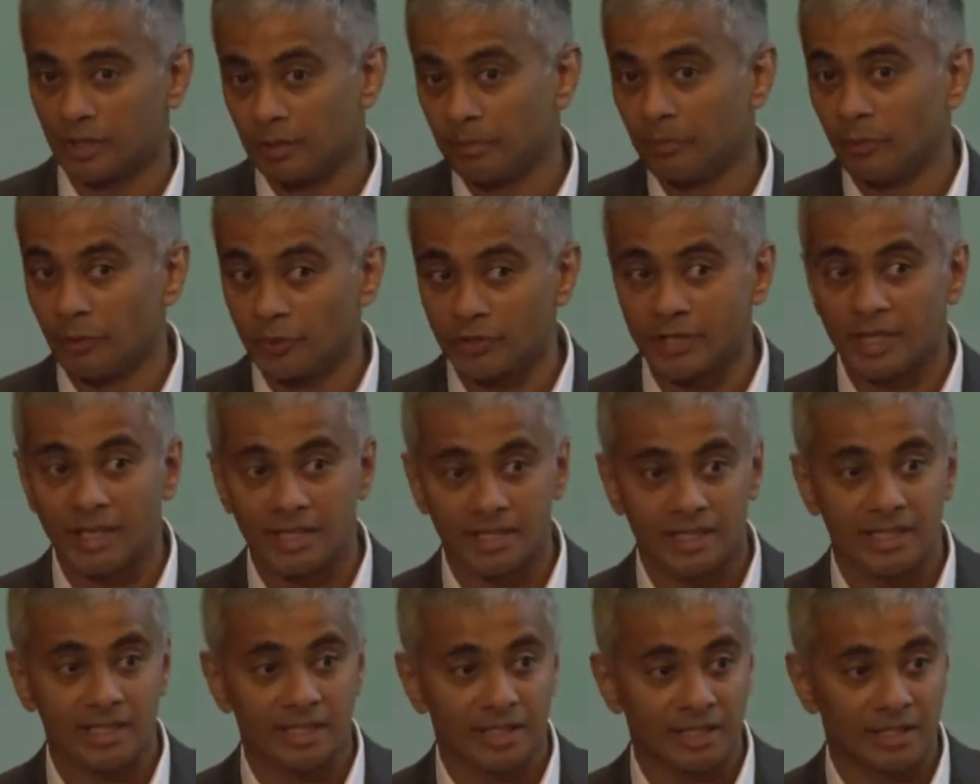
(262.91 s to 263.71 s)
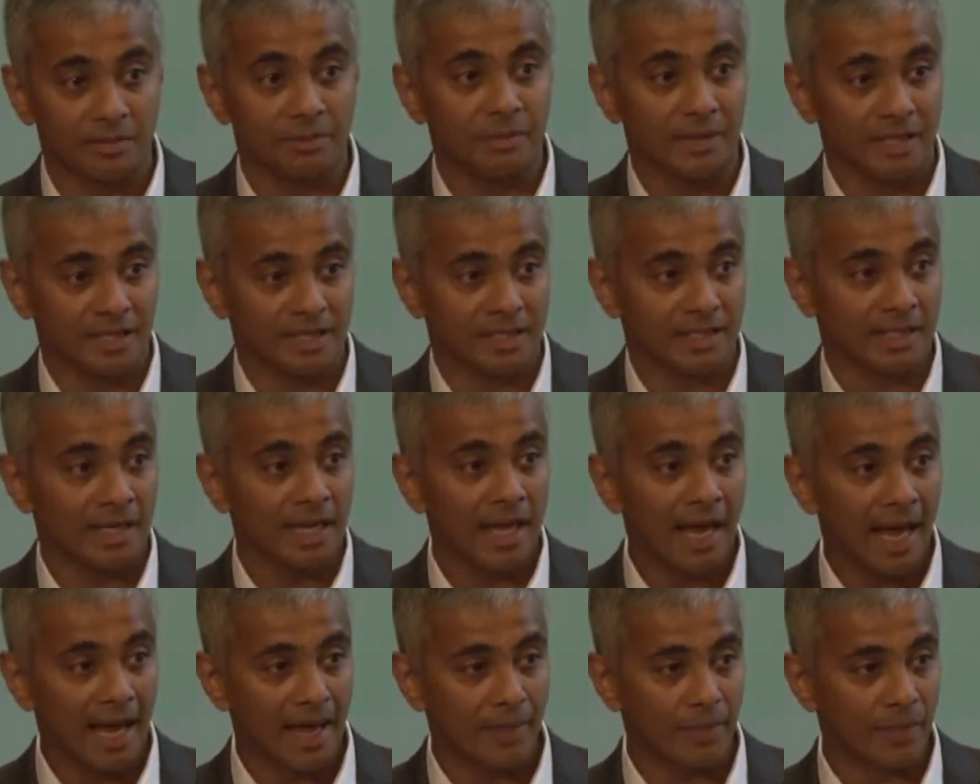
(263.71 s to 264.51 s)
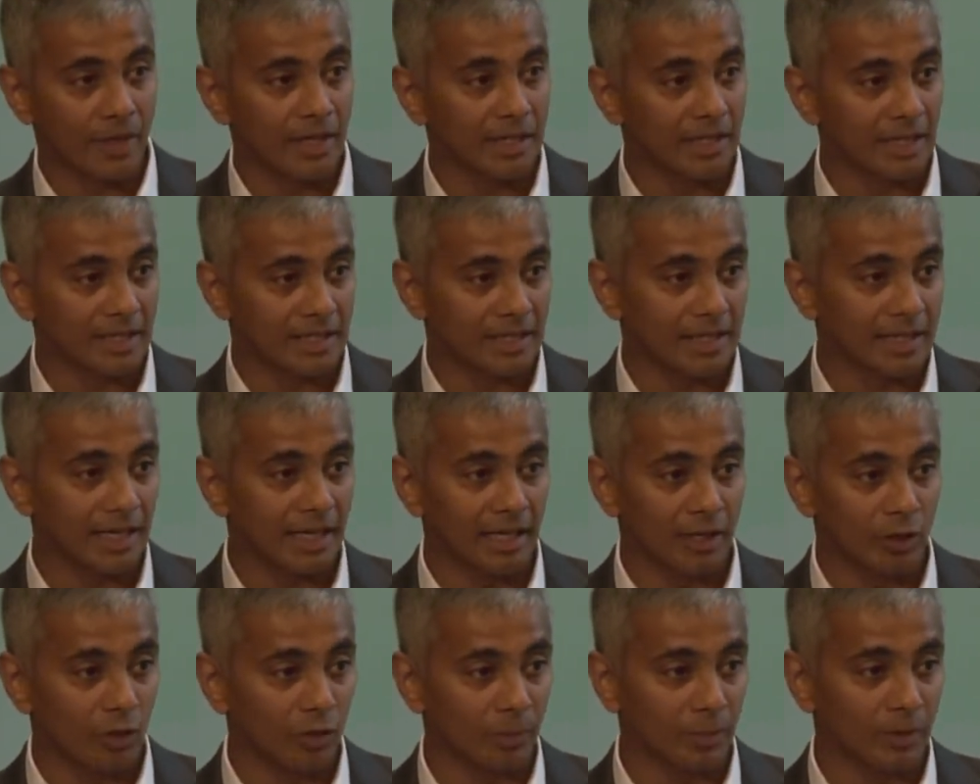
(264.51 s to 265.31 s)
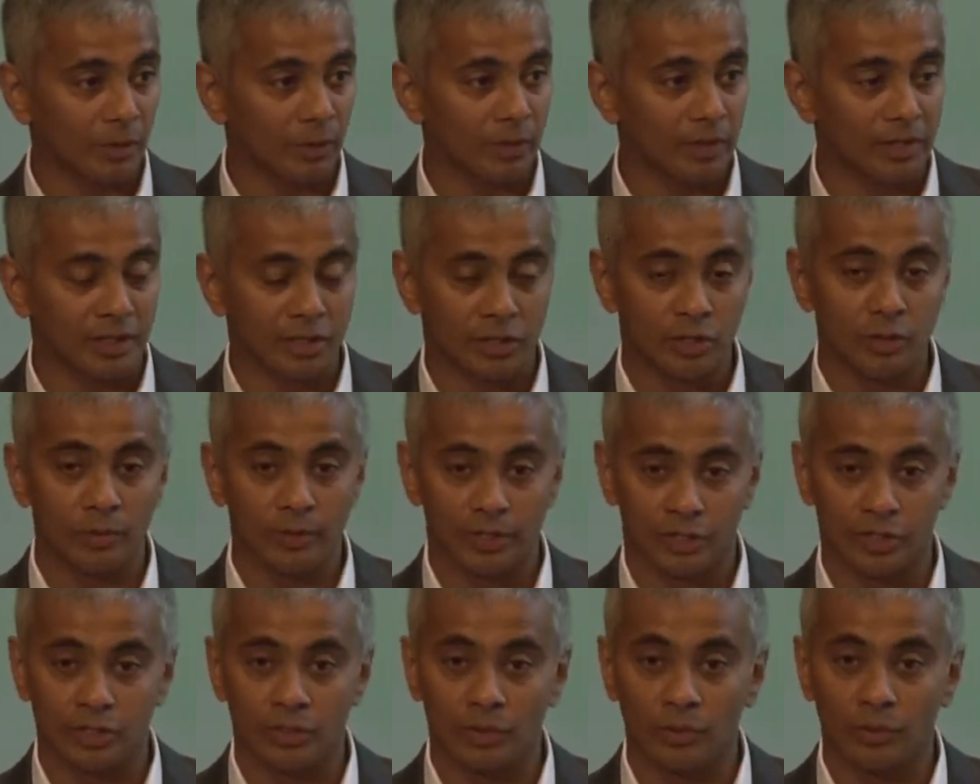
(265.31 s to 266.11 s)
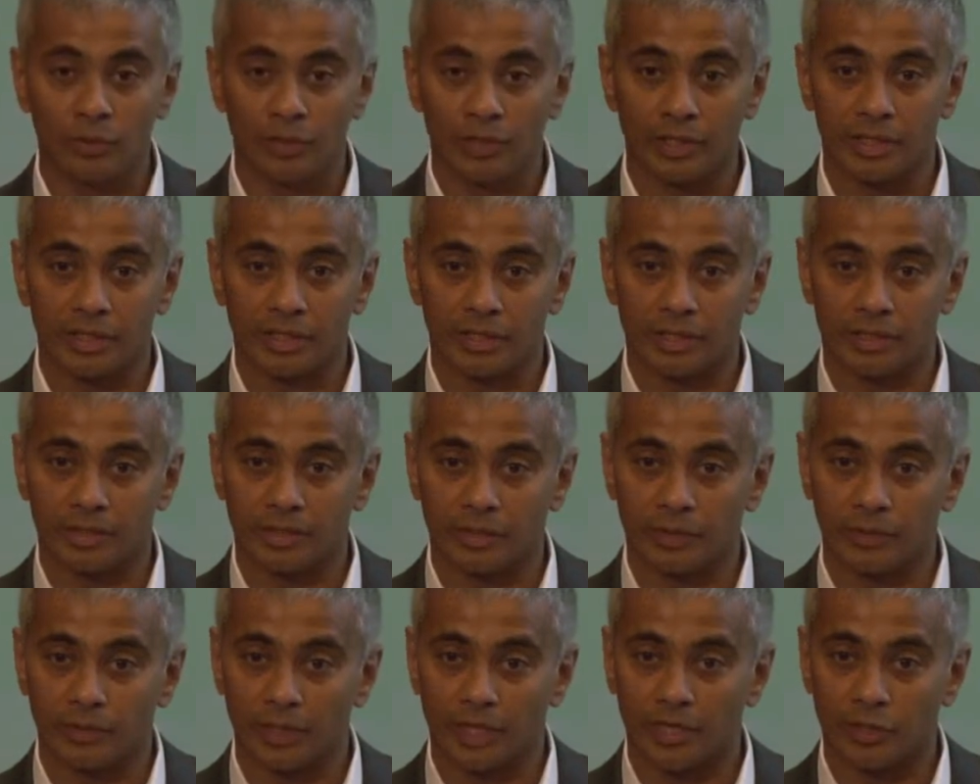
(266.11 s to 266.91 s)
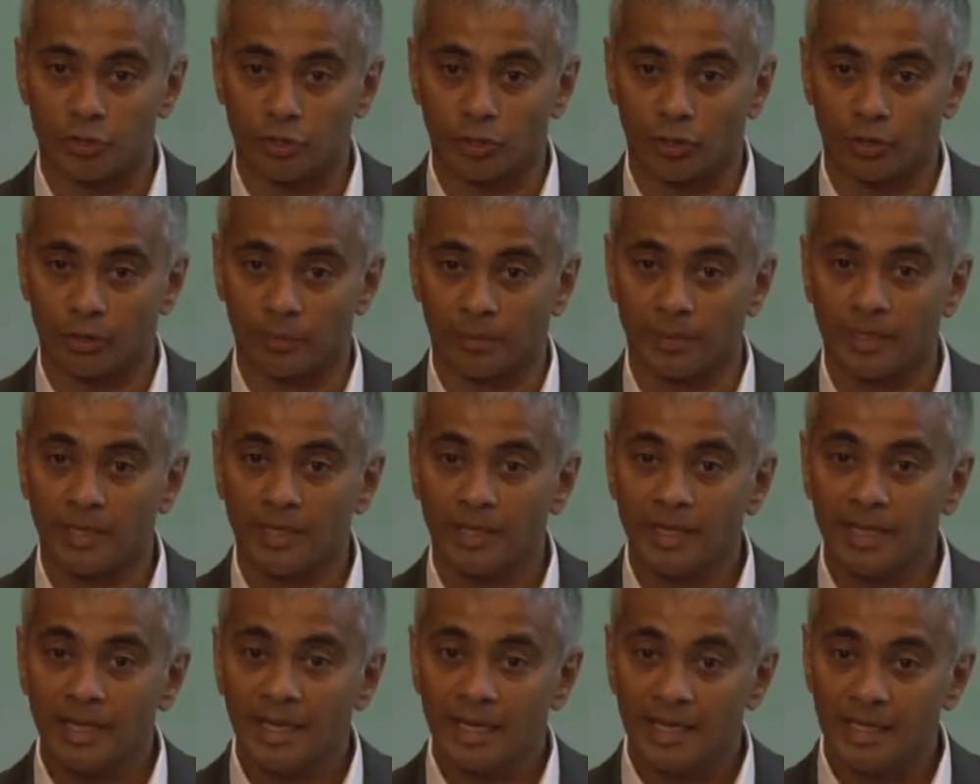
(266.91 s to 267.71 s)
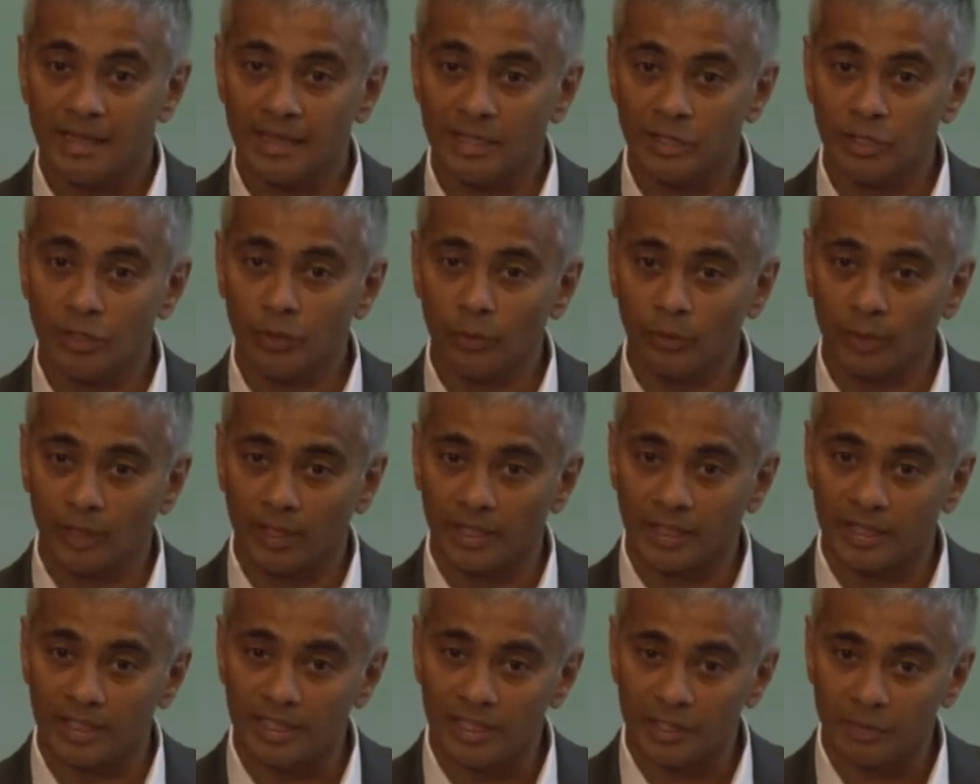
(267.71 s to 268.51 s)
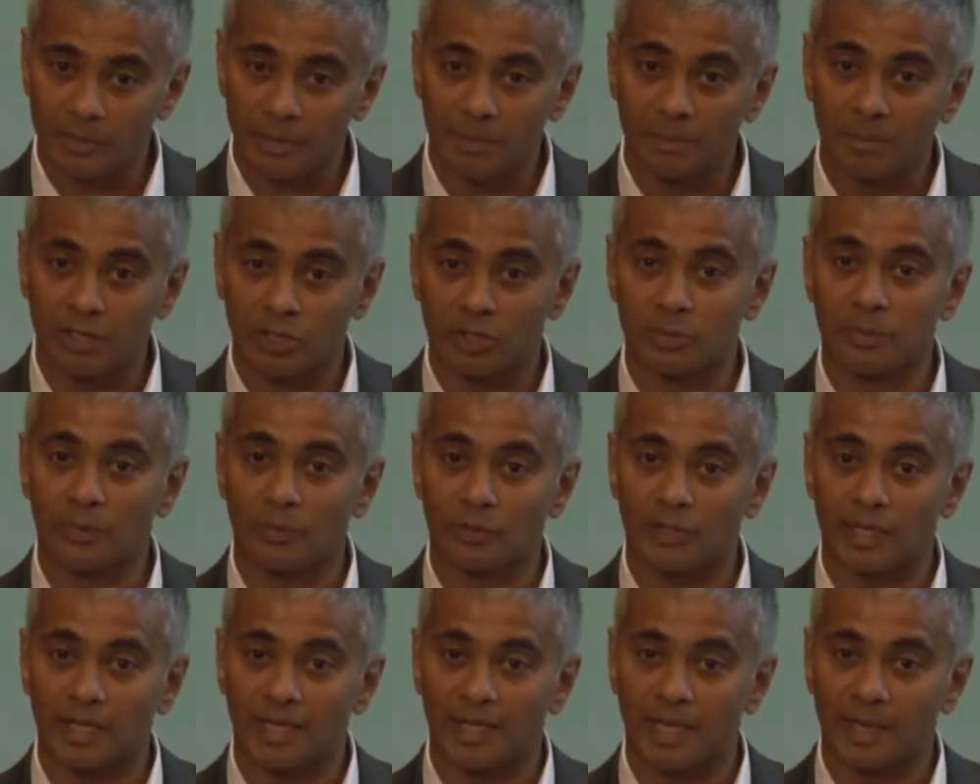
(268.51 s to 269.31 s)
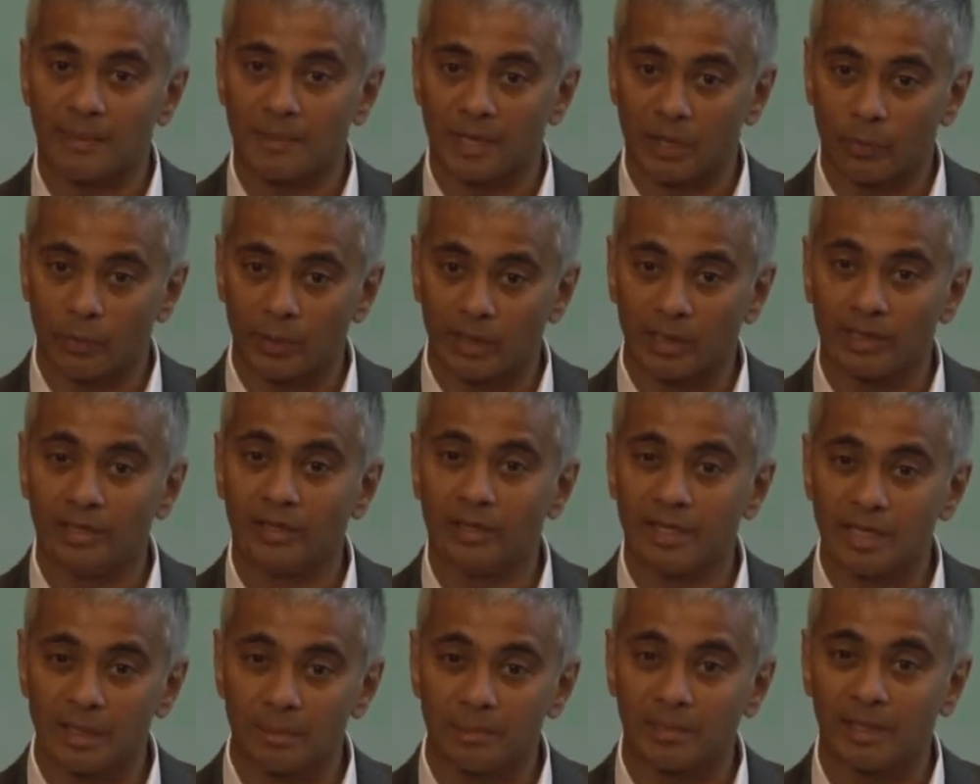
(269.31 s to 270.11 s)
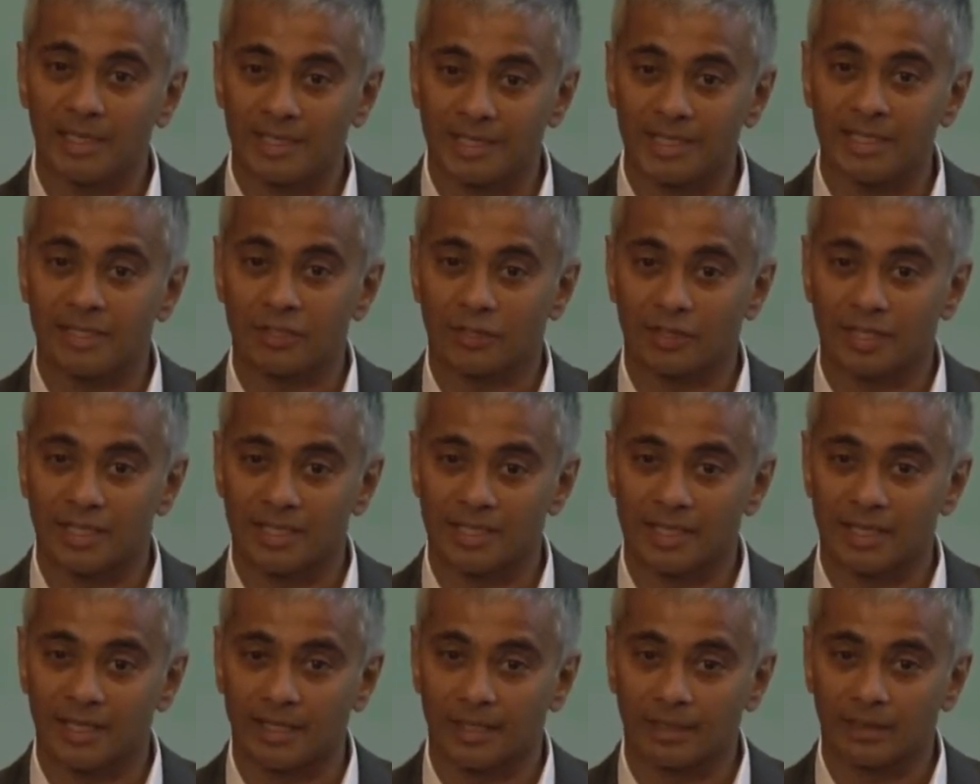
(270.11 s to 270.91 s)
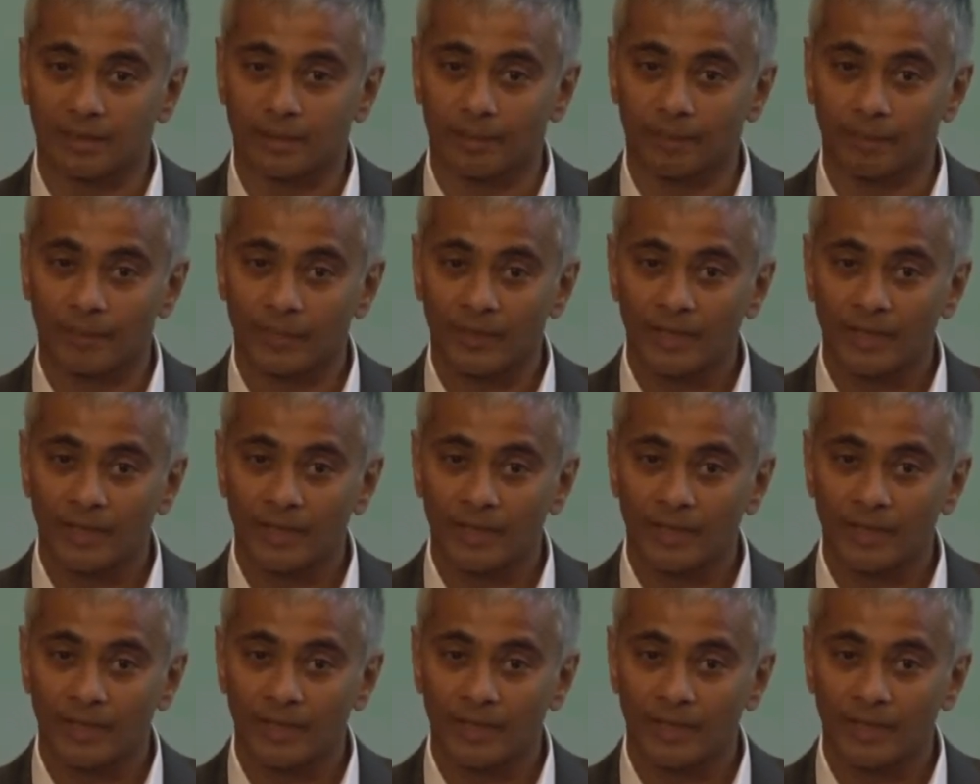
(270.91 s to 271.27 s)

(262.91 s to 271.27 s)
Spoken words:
In most cases, it's miss. And then there's a dialogue between the two as to who didn't do their job. In the new world, it needs to be much more dynamic with learning built into the cycle.